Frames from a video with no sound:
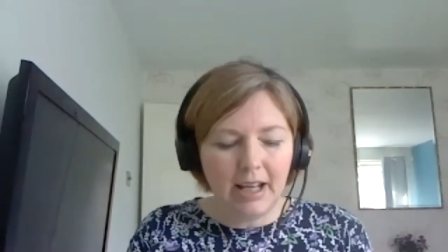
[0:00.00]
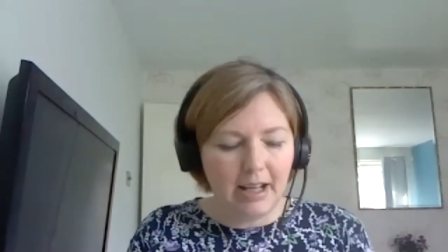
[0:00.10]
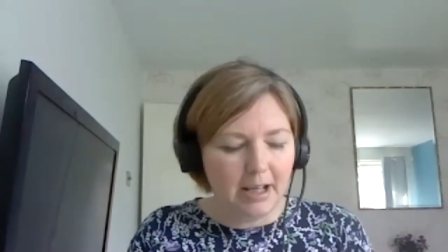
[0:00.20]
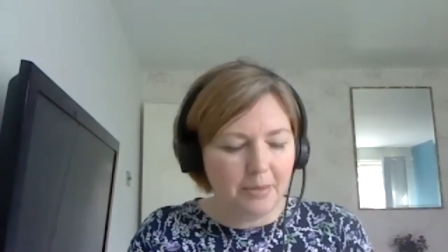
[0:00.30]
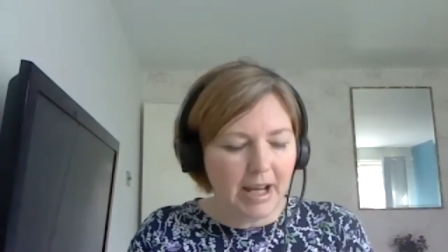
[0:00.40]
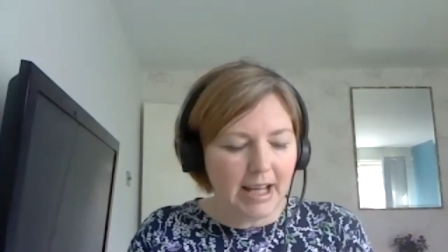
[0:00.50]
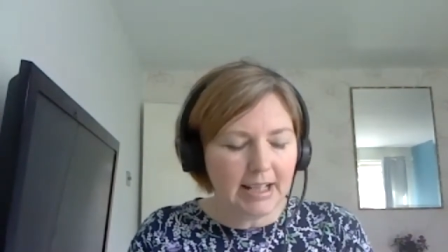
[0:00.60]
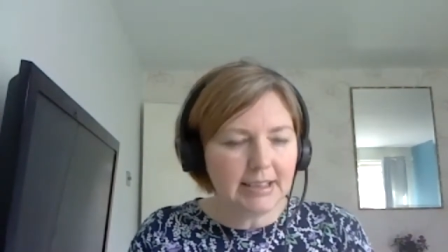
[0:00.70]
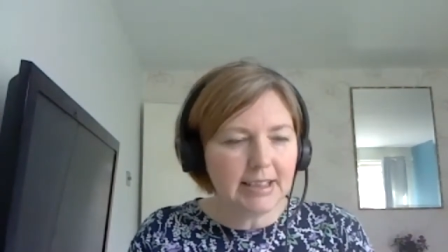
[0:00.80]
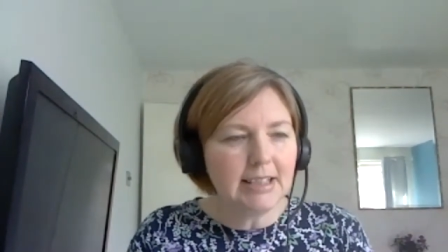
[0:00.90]
And
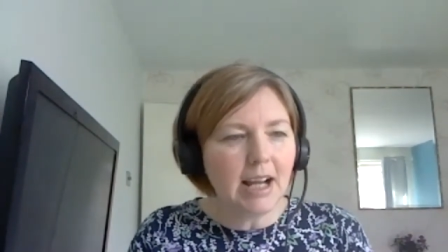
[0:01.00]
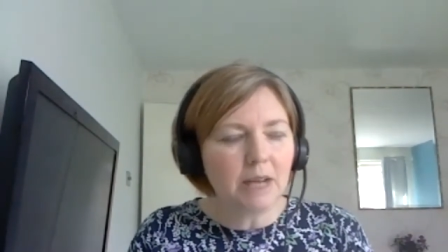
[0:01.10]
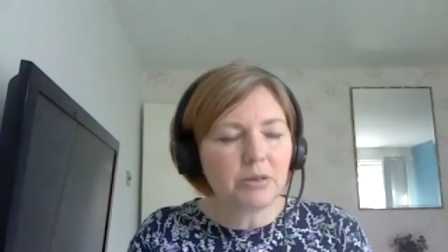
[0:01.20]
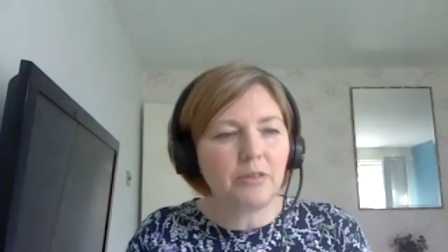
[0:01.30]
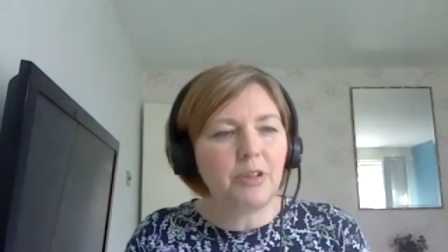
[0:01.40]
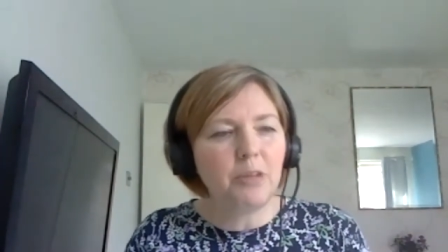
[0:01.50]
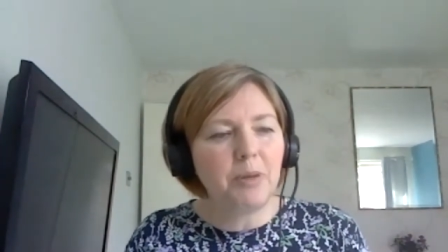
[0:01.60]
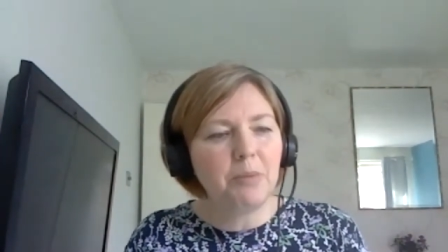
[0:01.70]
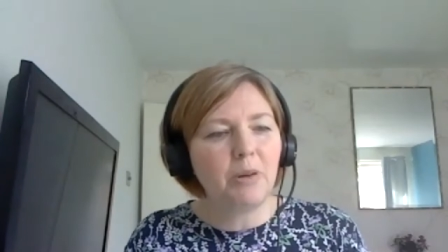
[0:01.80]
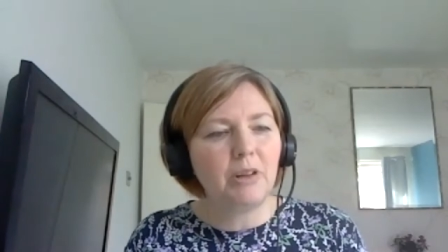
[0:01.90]
I sent it out to a few
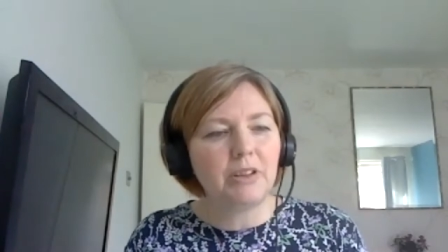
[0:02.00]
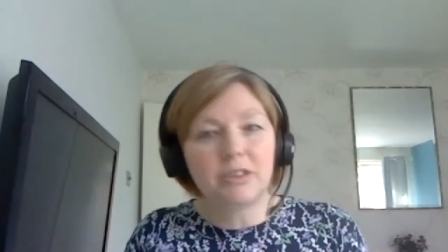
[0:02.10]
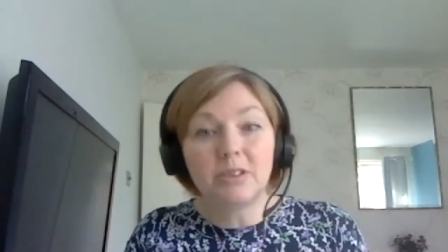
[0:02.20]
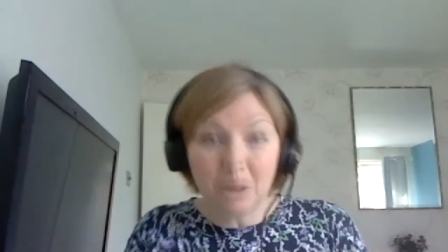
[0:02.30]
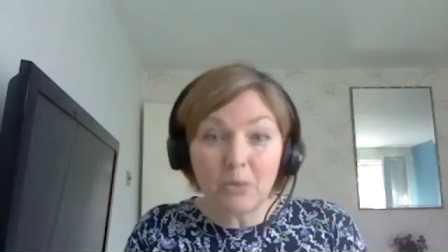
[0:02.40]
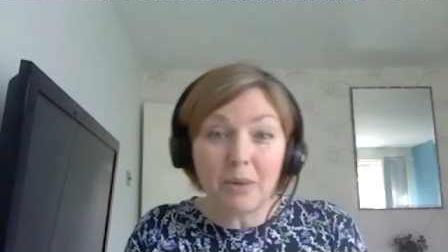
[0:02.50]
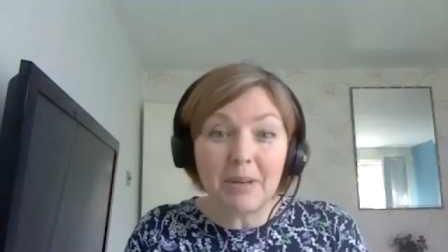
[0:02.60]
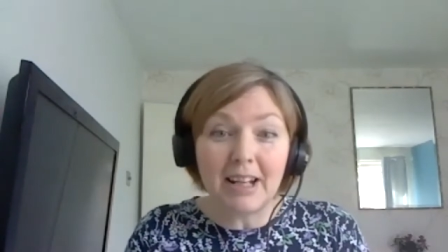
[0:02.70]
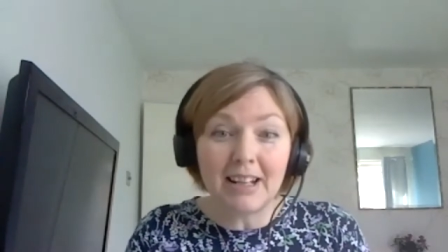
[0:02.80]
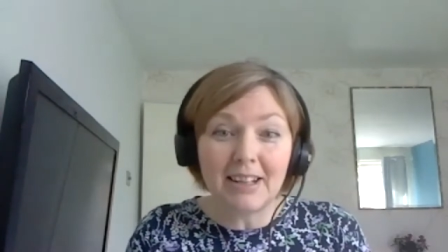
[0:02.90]
people, some of the
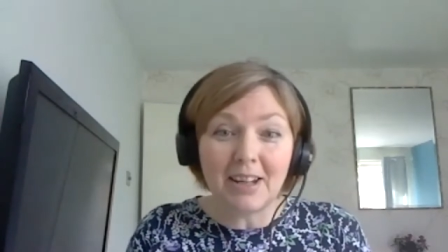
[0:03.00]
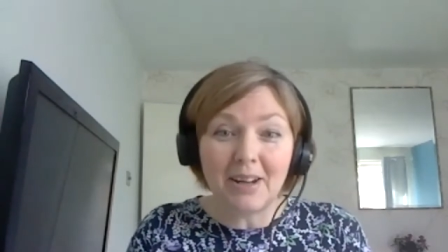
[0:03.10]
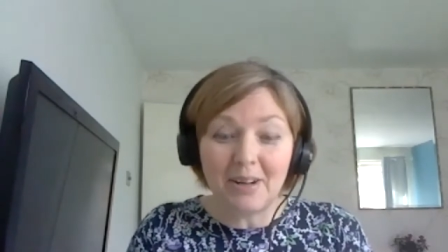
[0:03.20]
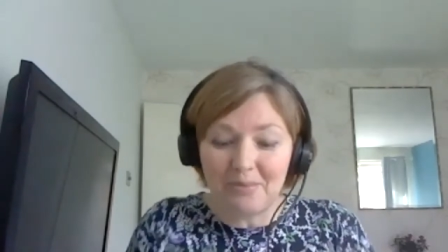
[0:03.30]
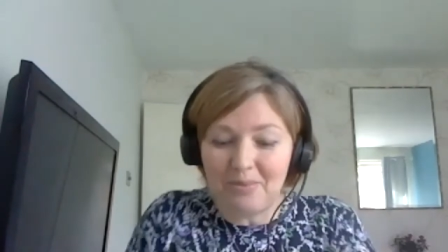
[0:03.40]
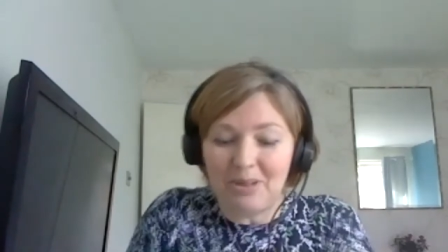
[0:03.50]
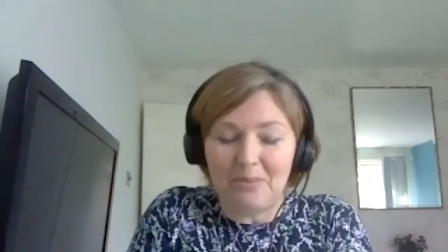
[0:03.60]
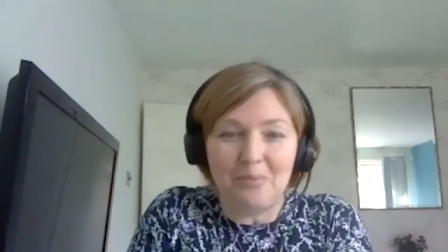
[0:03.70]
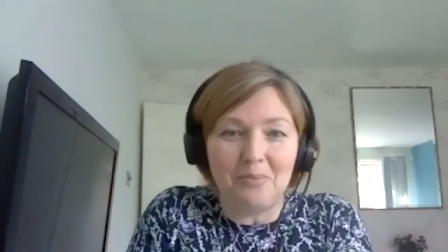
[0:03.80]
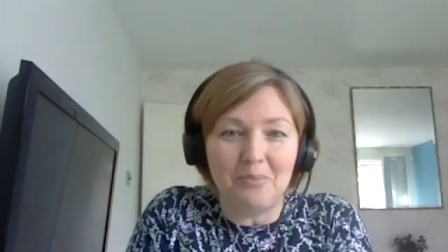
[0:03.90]
women that were
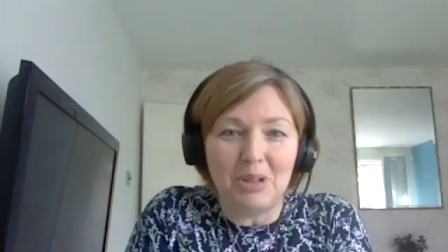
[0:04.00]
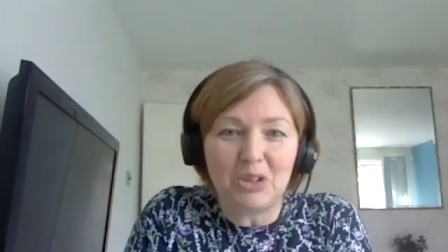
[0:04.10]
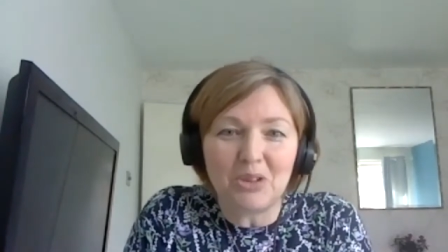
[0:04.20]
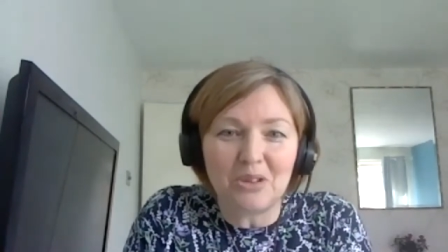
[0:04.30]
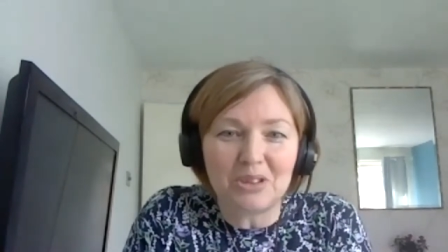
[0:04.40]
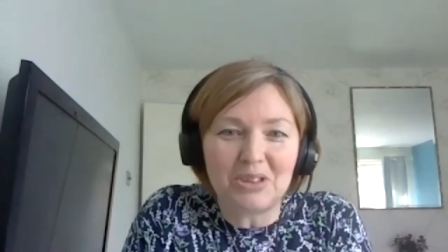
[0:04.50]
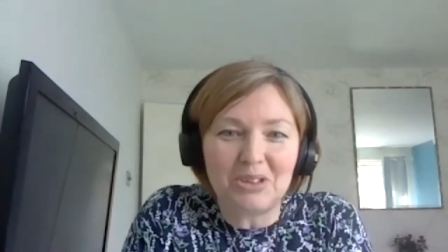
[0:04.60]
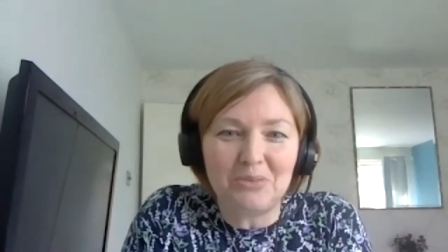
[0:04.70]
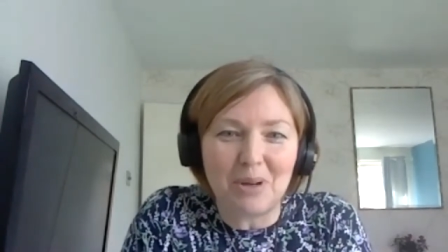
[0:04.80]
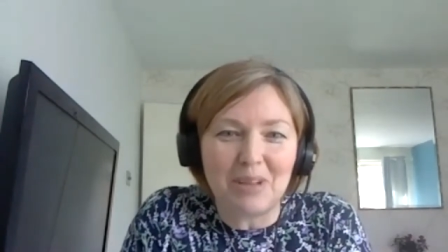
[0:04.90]
the mature
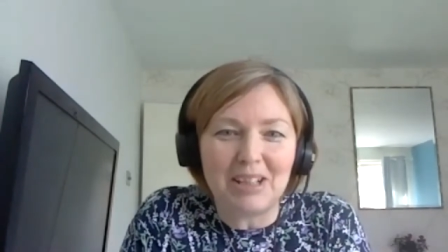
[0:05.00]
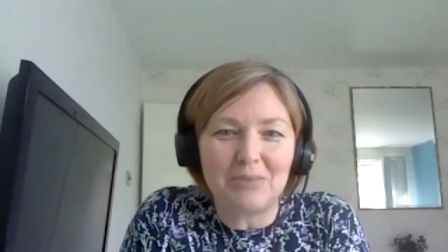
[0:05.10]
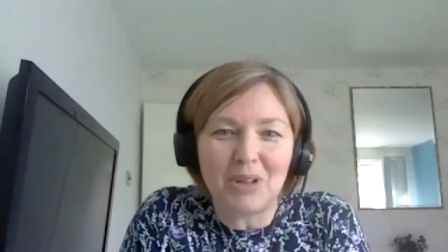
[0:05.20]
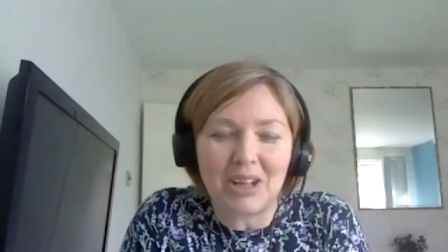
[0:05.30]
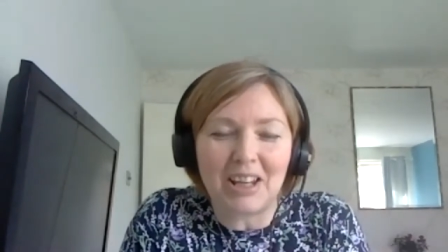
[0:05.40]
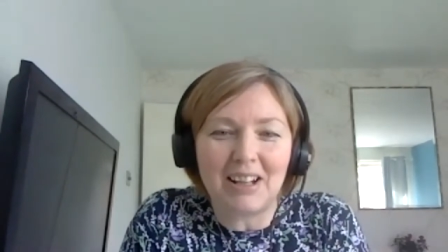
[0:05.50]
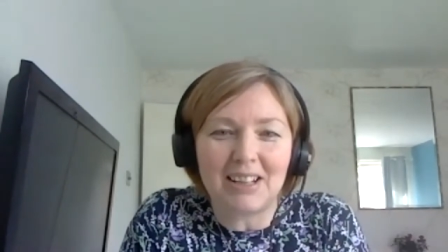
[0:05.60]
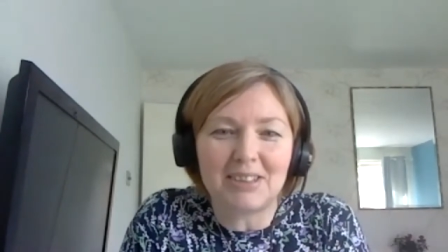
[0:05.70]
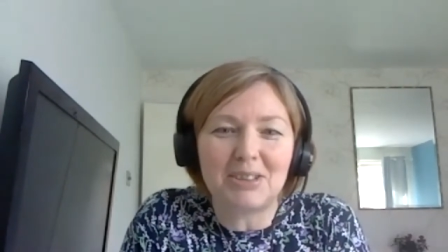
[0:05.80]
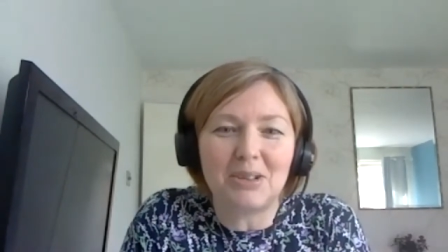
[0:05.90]
women, working
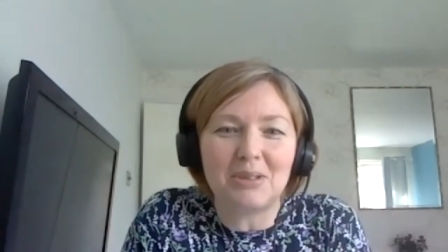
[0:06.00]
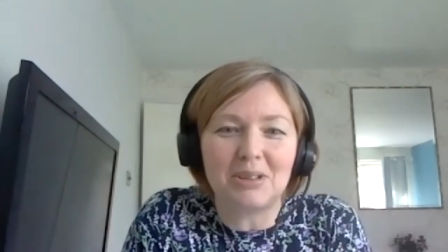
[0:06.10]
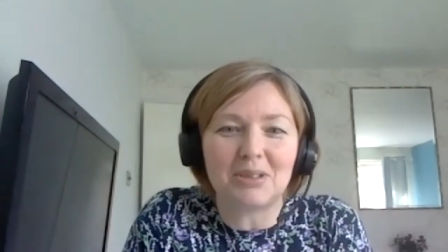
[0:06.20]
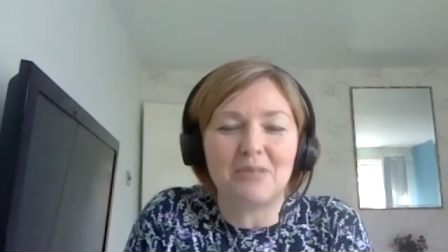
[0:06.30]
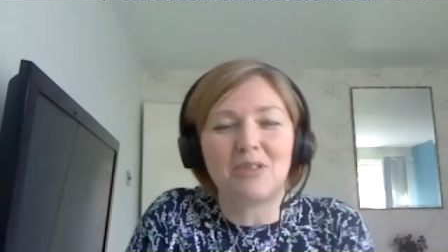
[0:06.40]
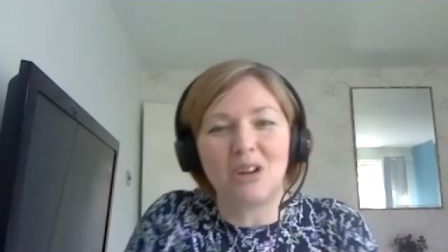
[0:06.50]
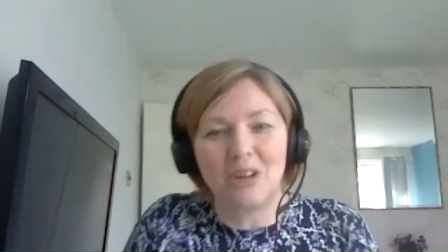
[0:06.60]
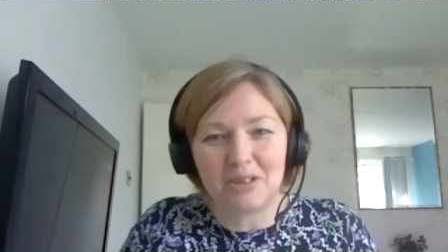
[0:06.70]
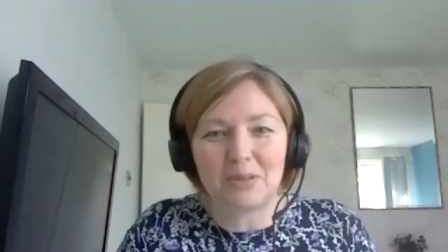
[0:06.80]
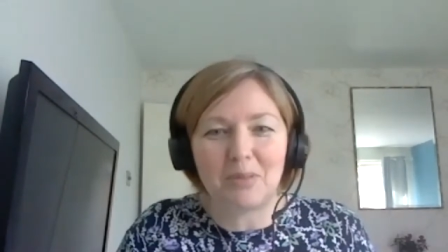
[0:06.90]
class students who've
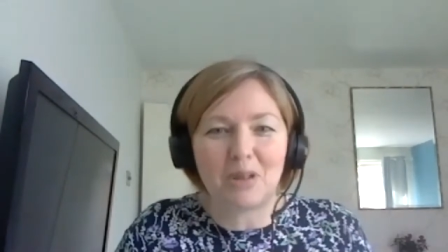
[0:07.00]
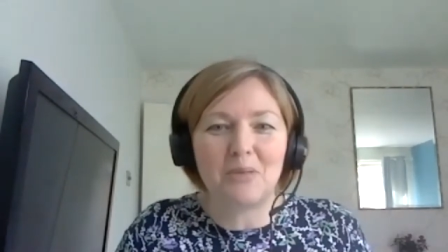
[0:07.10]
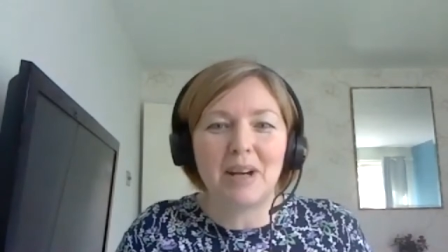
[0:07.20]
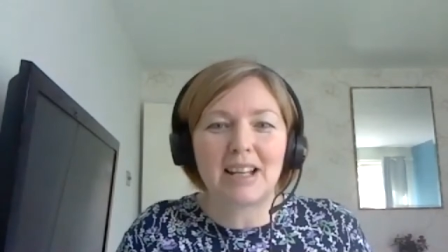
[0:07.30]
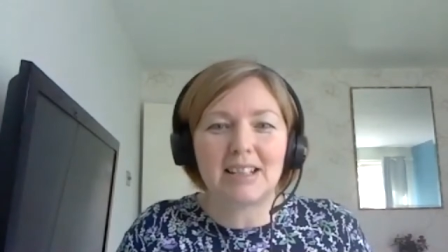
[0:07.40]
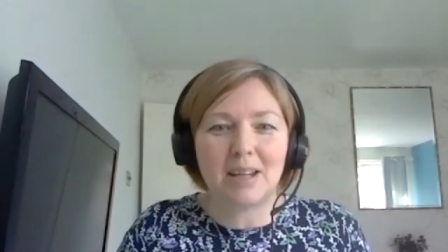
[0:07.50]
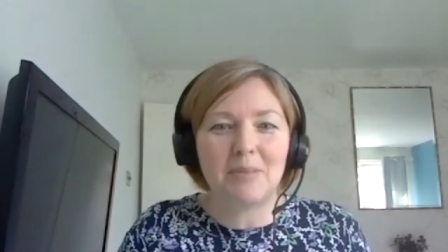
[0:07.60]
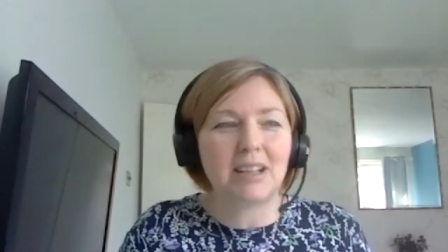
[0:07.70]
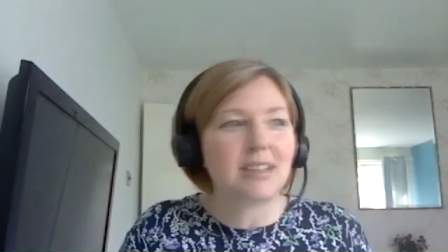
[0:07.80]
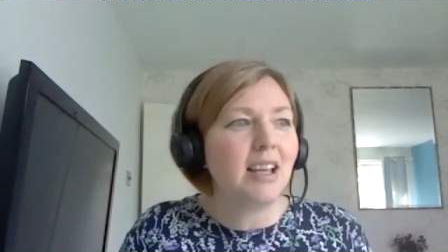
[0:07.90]
gone on to become
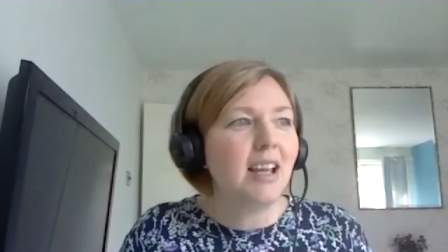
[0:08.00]
academics.